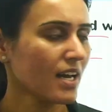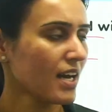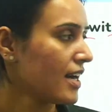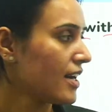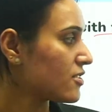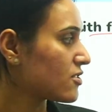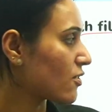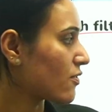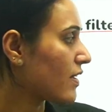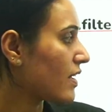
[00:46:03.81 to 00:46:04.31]

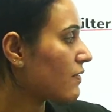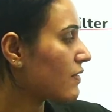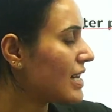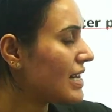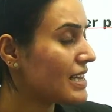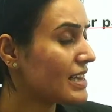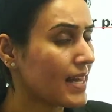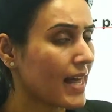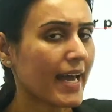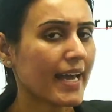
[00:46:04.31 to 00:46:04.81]
So we will
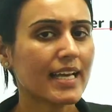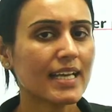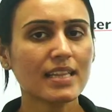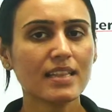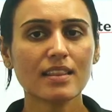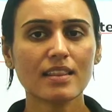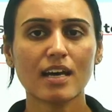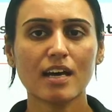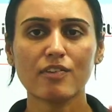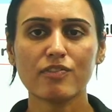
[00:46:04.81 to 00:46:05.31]
line
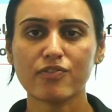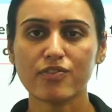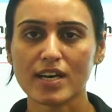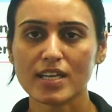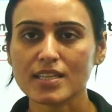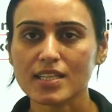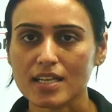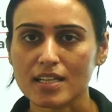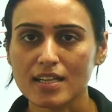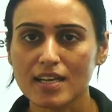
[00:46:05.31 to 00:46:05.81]
the
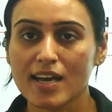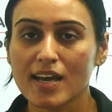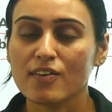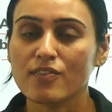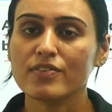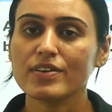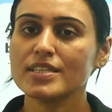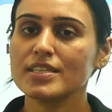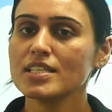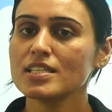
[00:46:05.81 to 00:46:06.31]
funnel
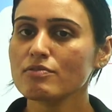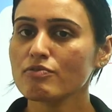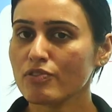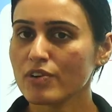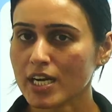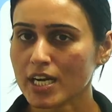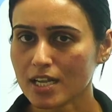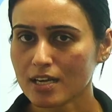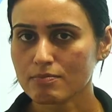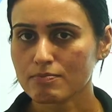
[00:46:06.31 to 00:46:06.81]
with this
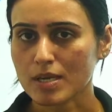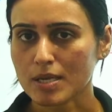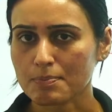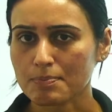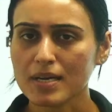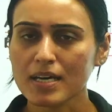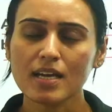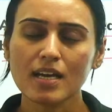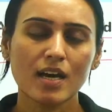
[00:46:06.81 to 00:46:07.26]
filter paper.